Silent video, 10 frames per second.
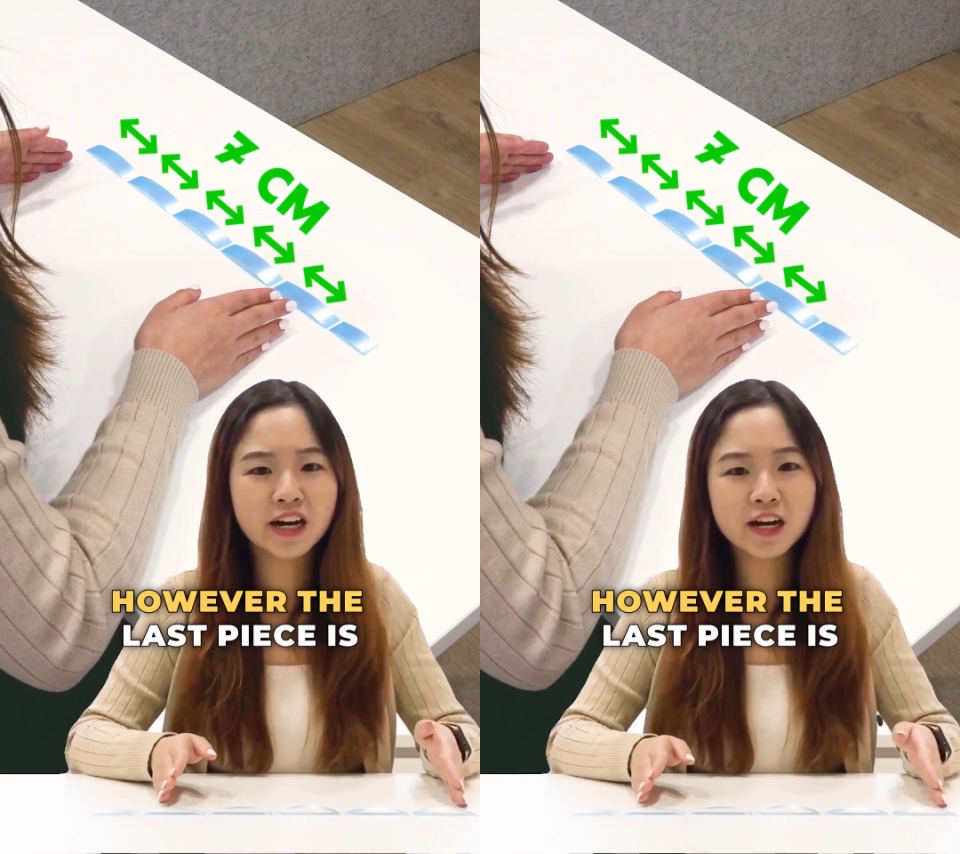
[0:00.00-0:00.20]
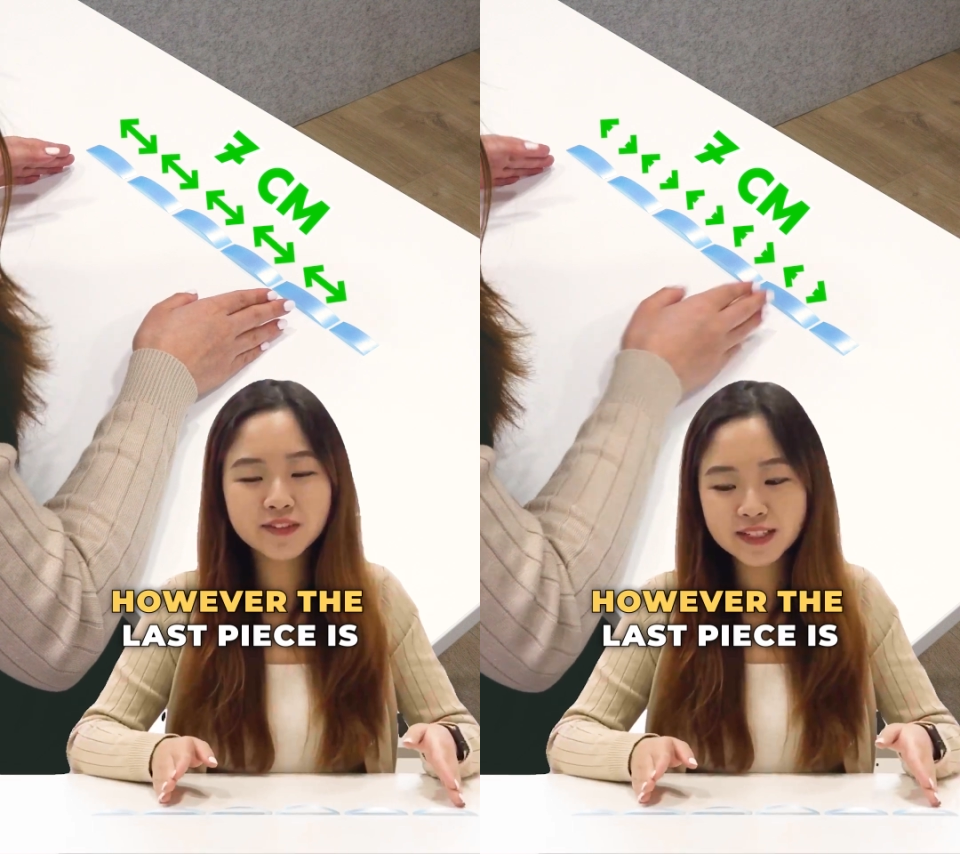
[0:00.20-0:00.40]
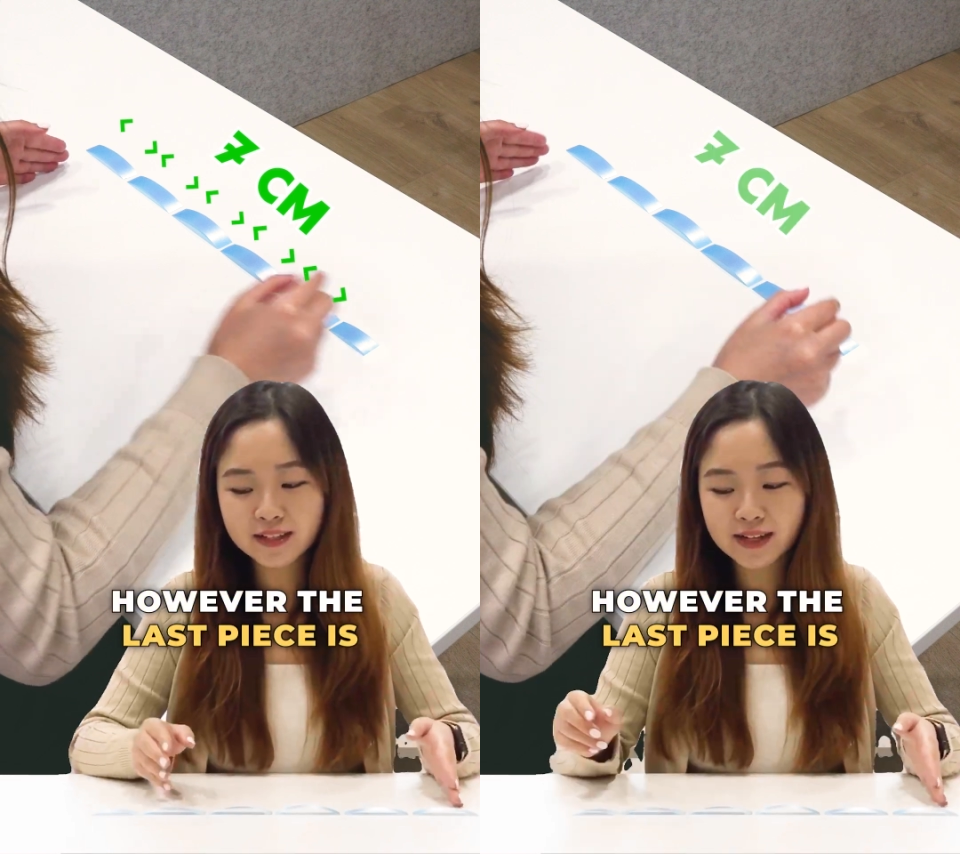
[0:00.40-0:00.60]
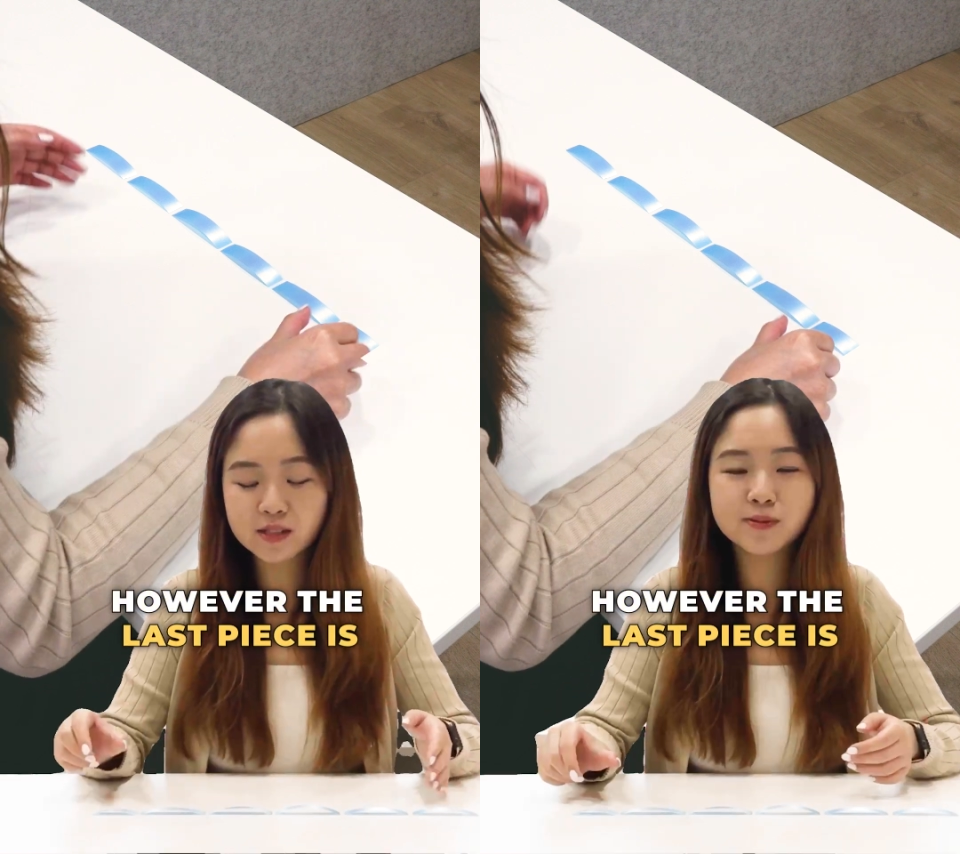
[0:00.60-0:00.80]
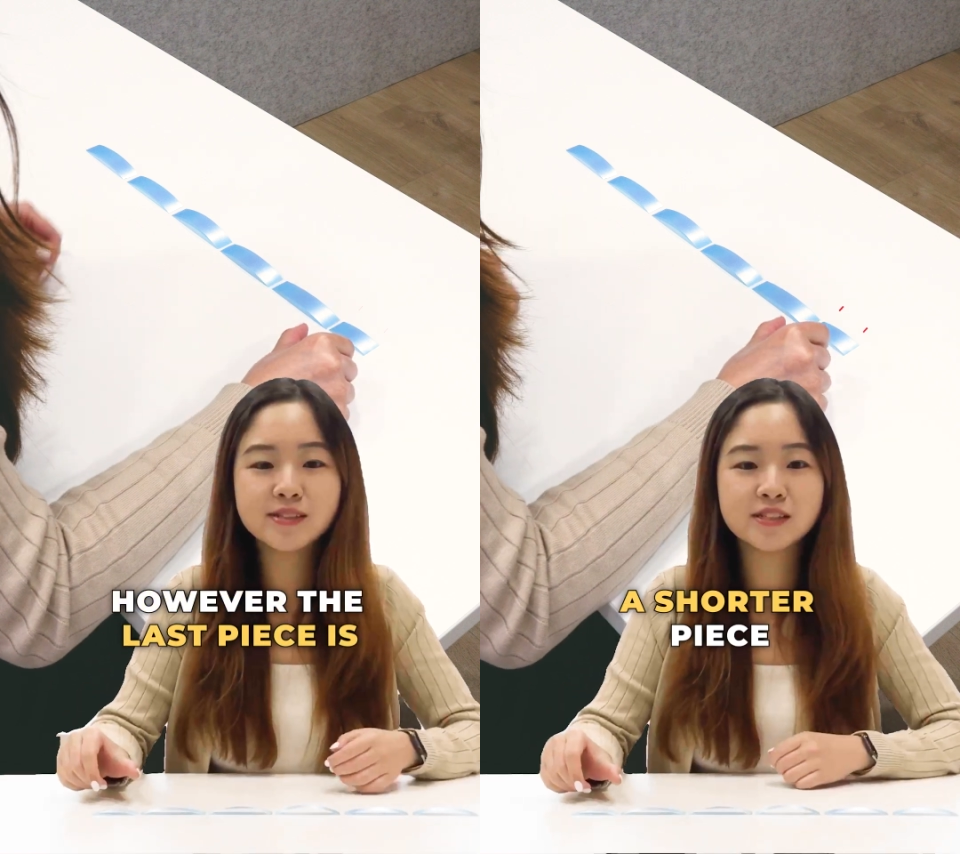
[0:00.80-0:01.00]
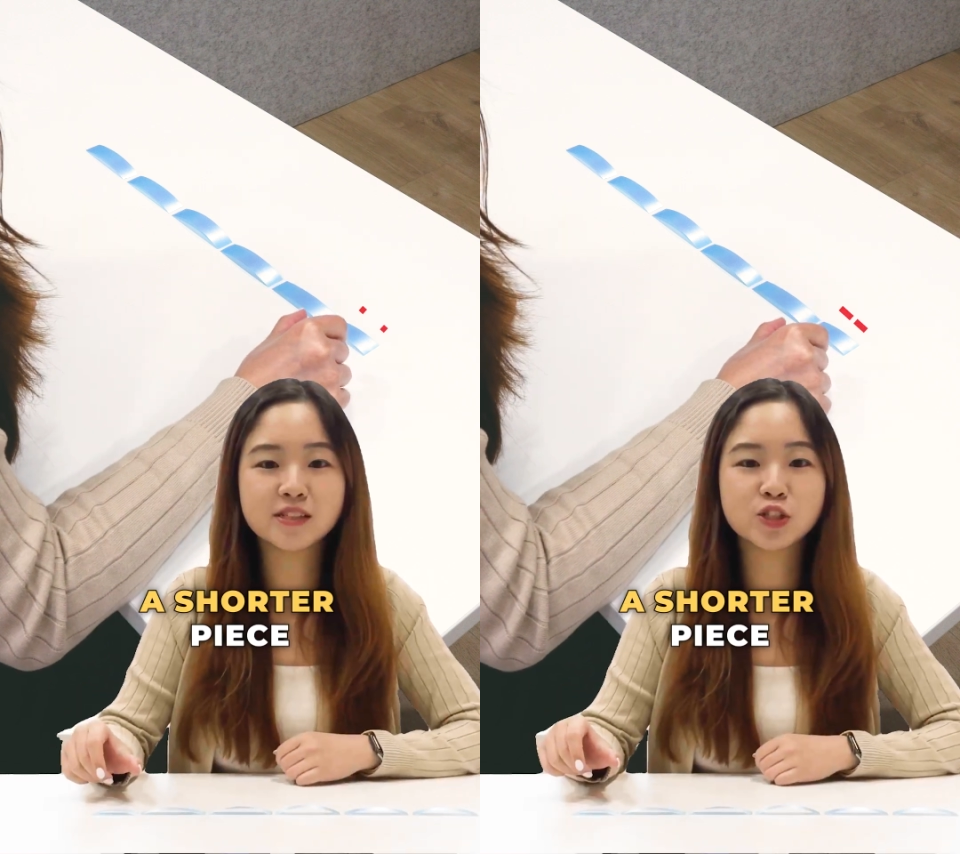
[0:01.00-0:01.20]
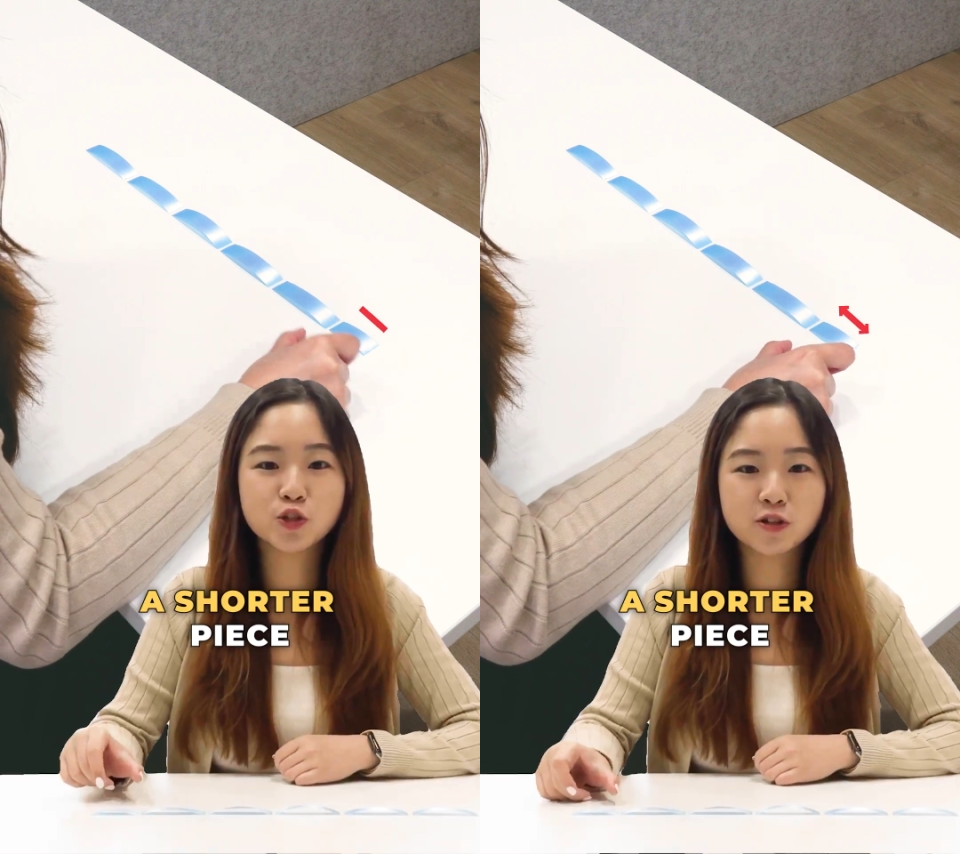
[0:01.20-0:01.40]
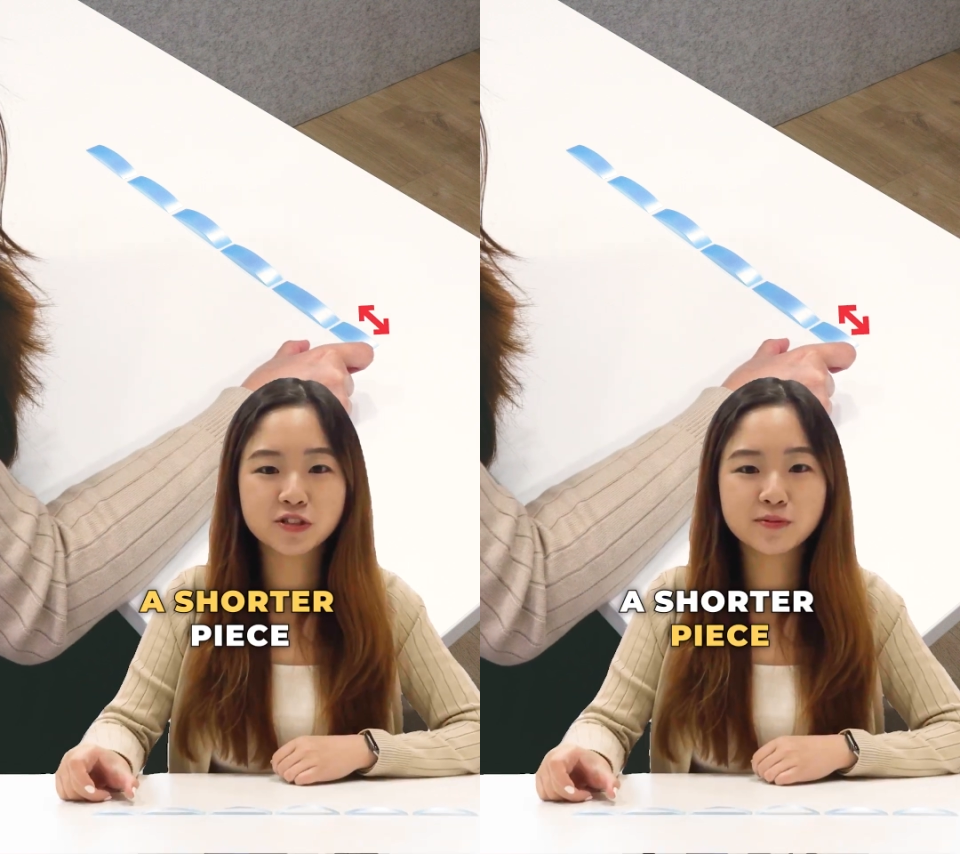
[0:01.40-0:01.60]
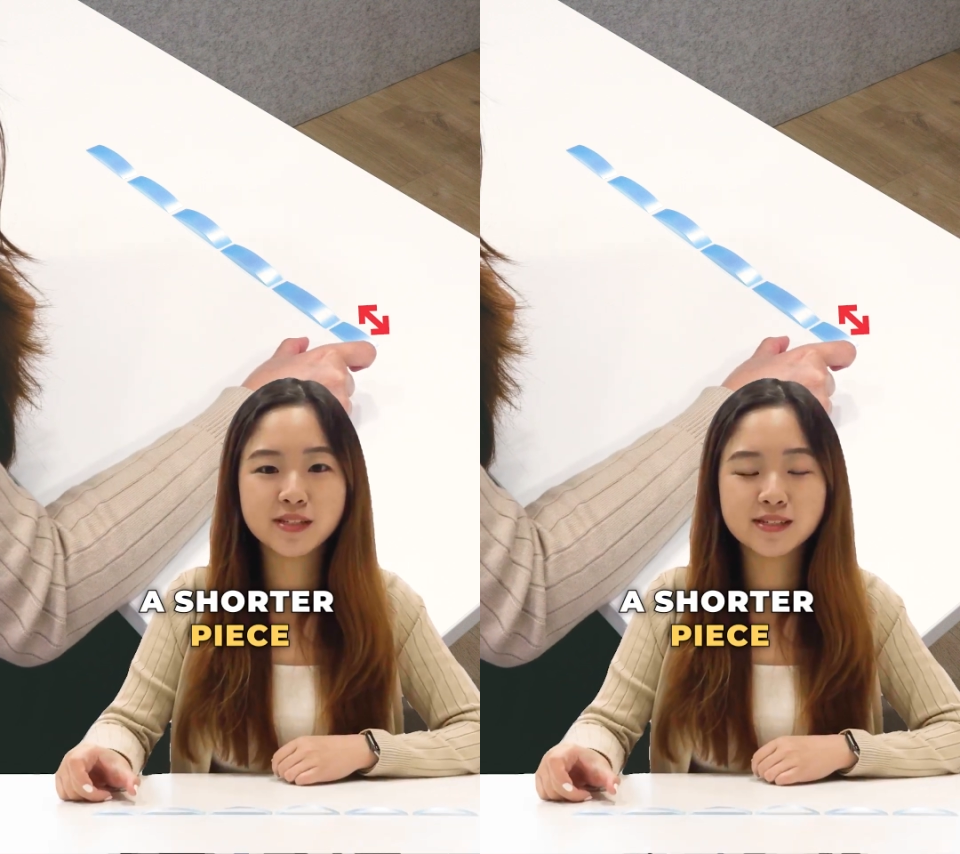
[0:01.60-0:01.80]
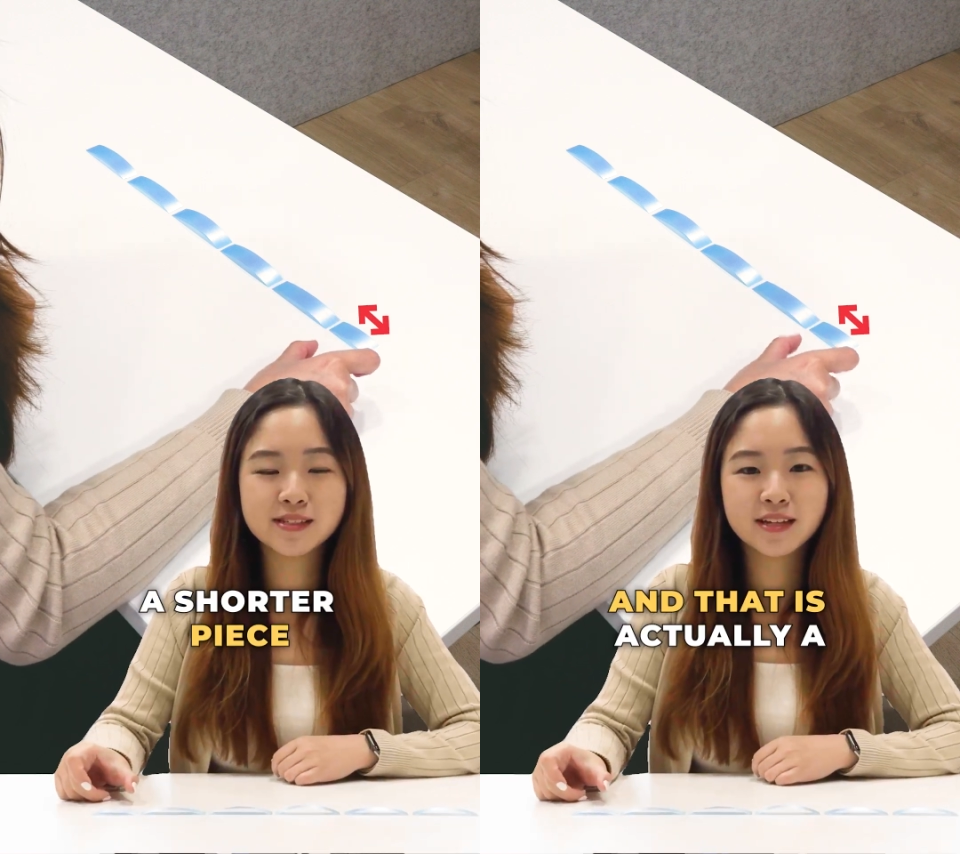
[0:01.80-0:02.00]
However, the last piece is a shorter
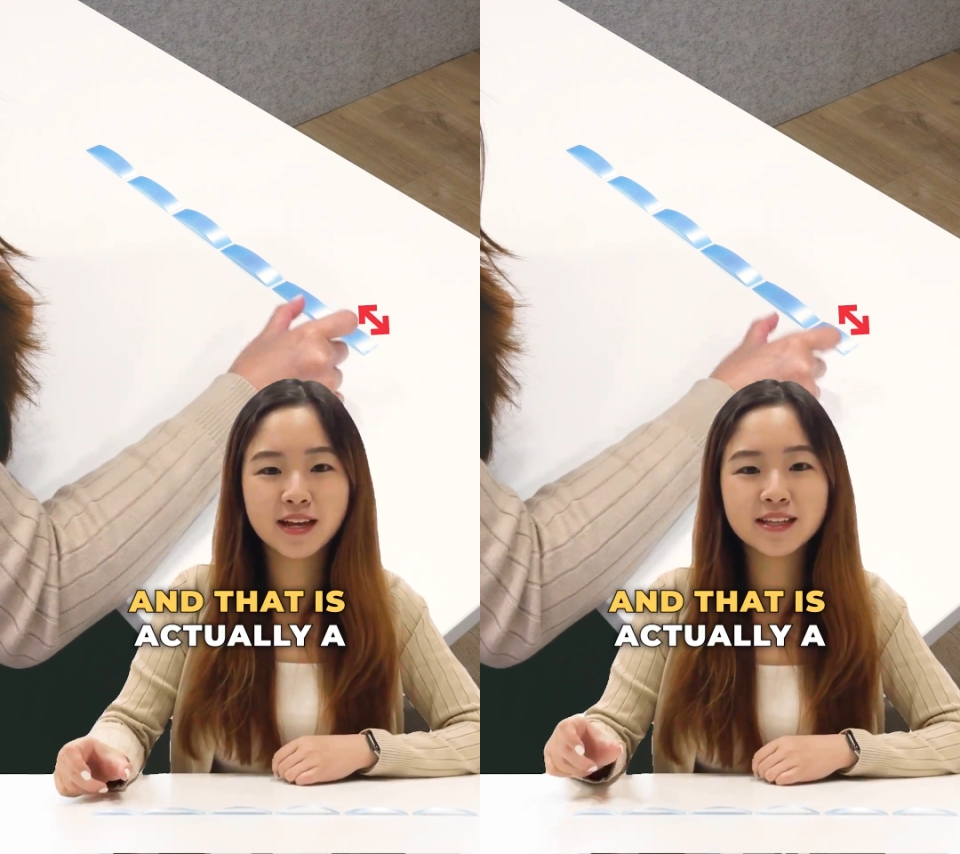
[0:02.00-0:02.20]
piece,